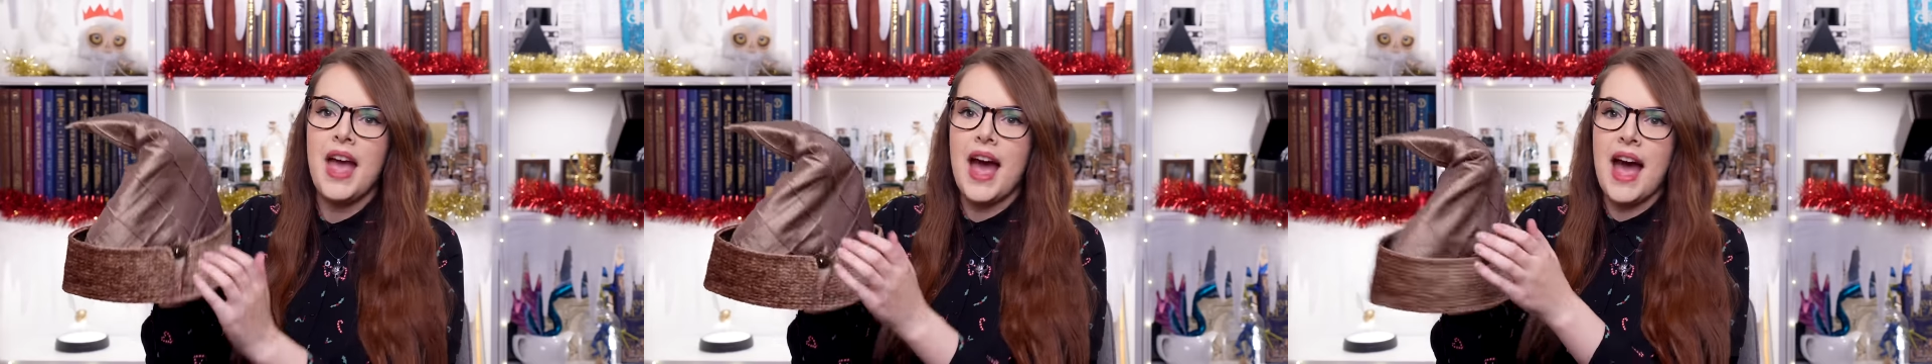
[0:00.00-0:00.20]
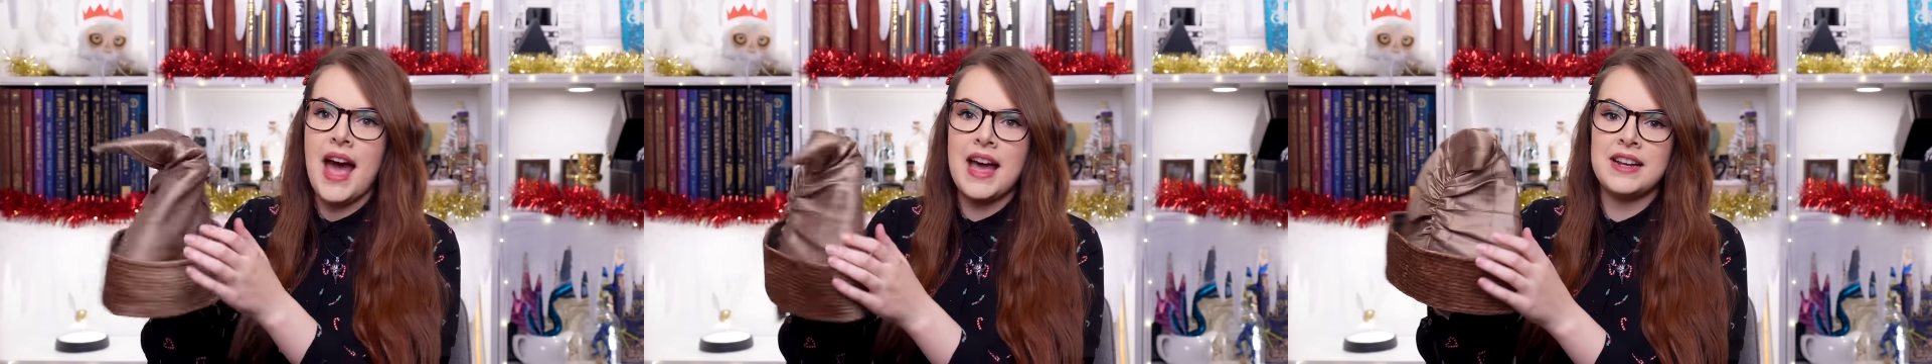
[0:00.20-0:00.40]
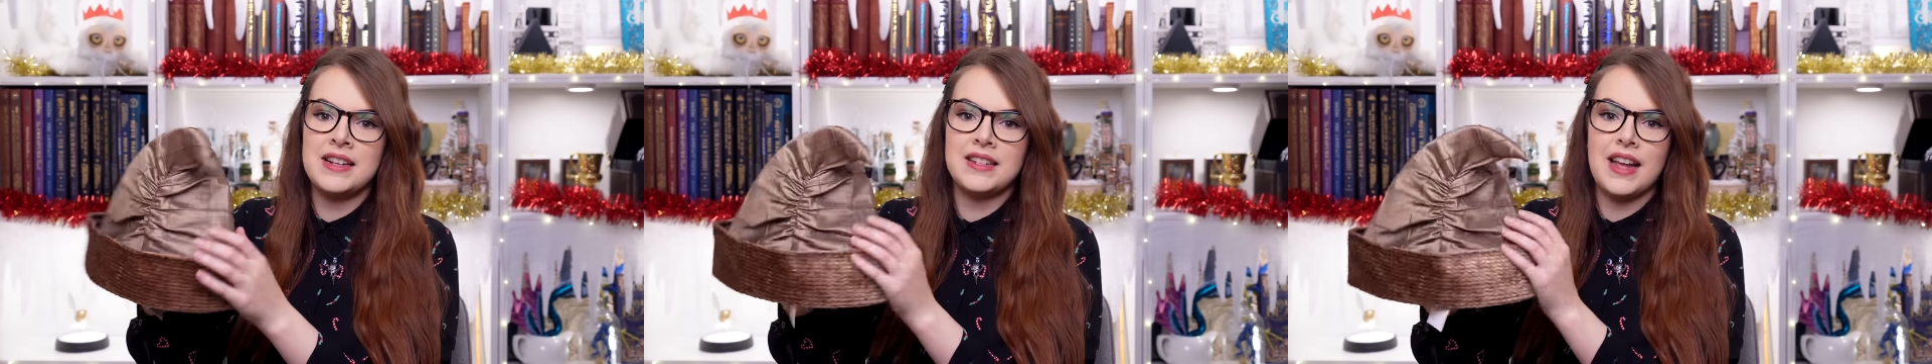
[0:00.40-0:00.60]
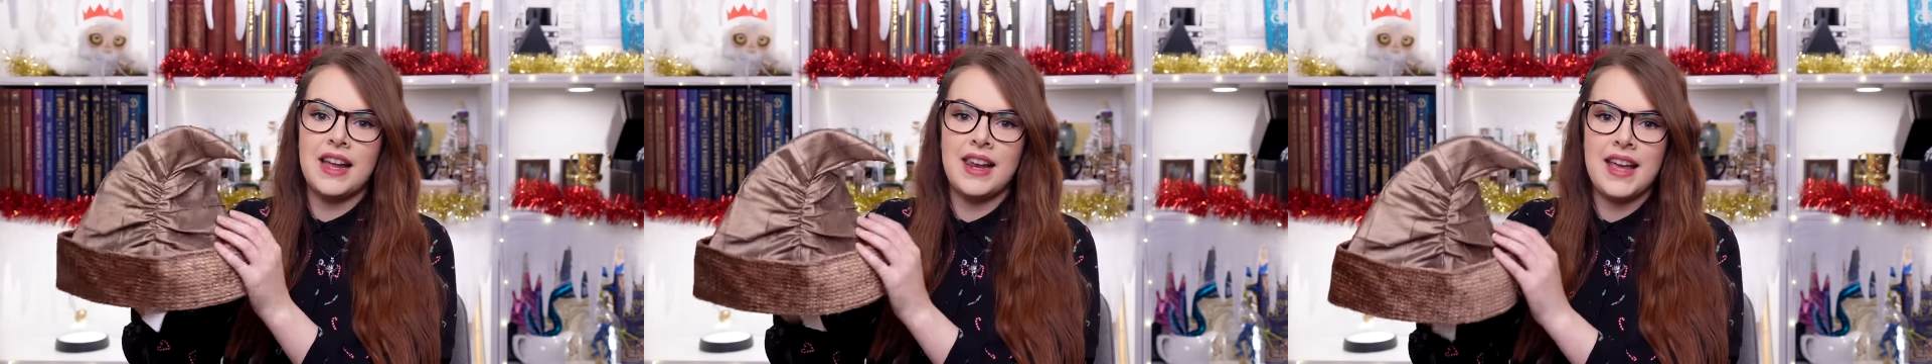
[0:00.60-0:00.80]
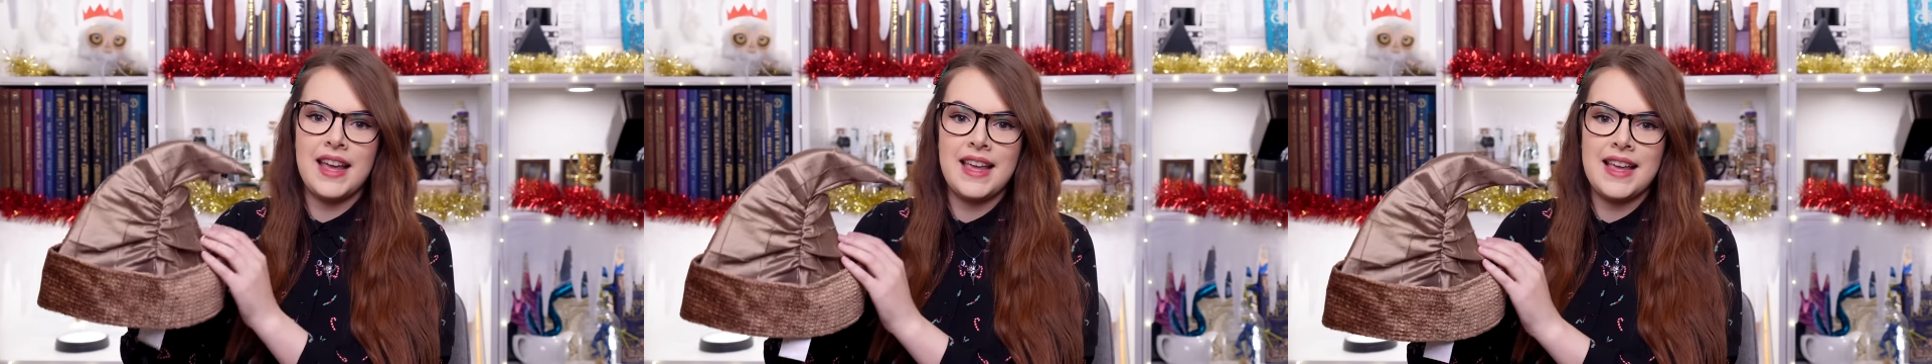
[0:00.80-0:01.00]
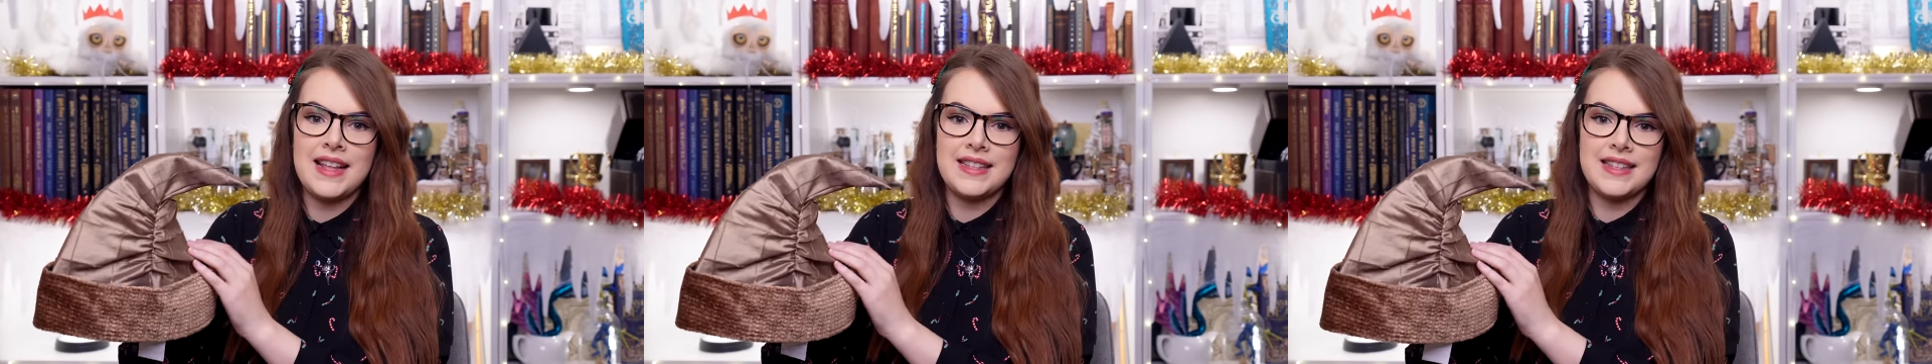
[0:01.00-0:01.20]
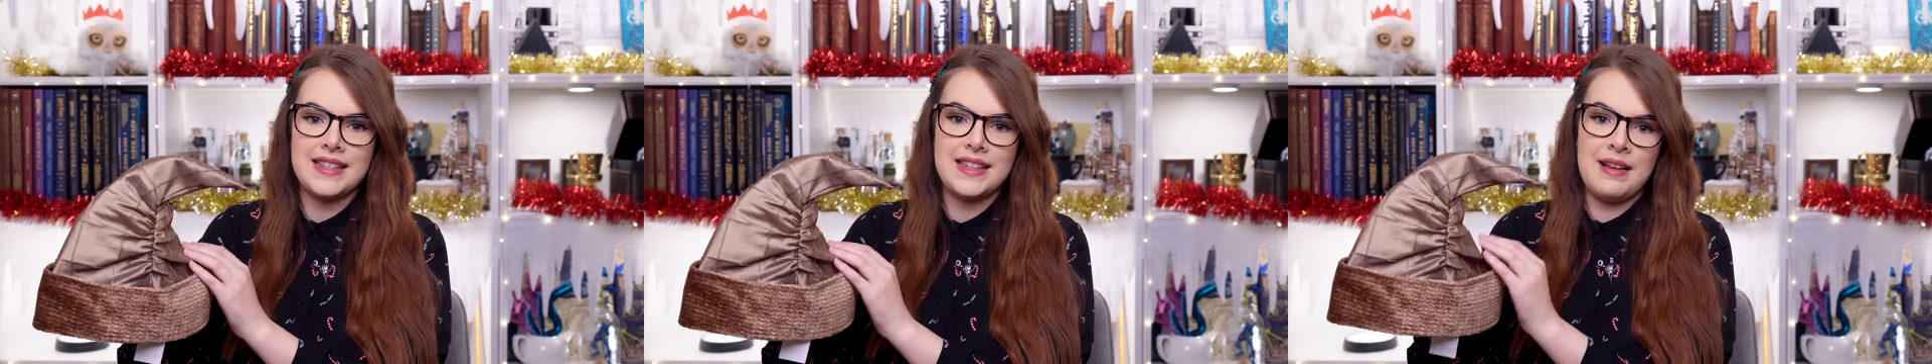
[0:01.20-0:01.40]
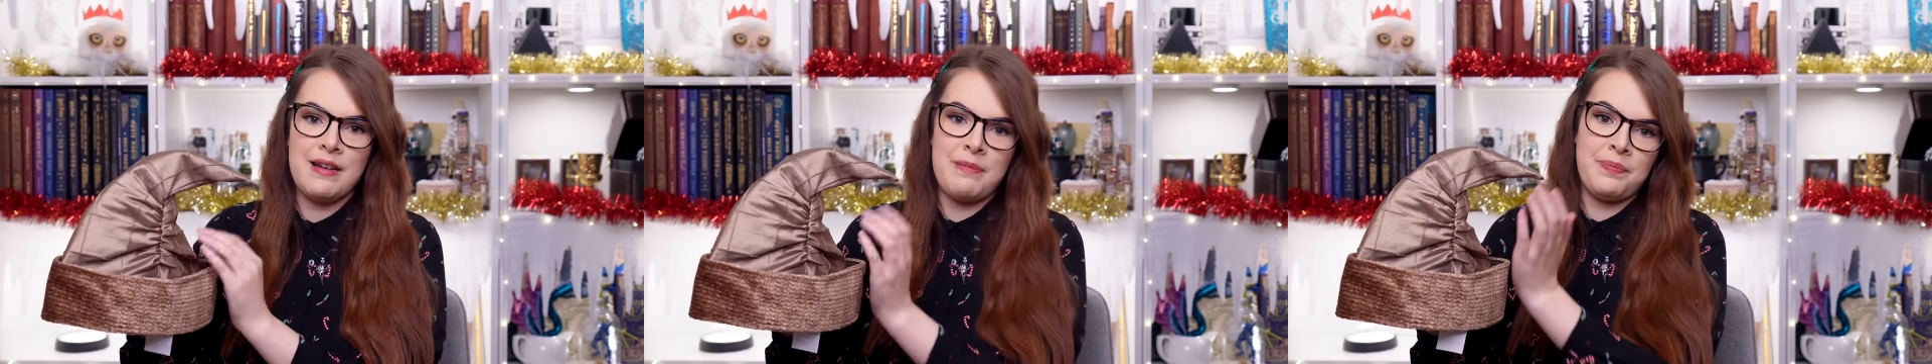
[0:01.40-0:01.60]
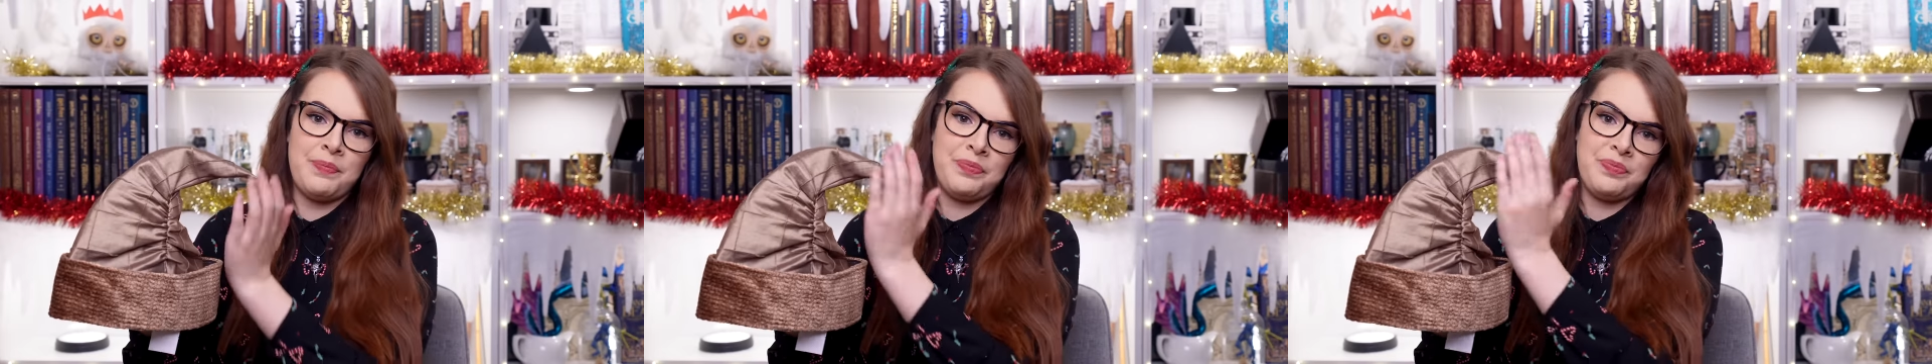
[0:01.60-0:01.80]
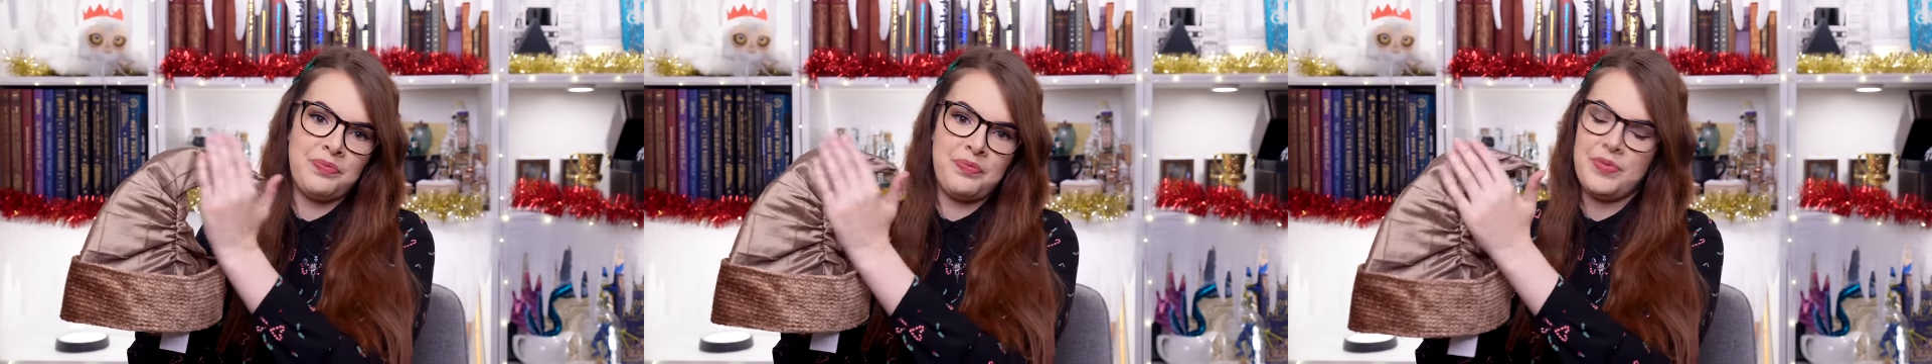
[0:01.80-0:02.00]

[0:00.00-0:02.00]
And I like its, um,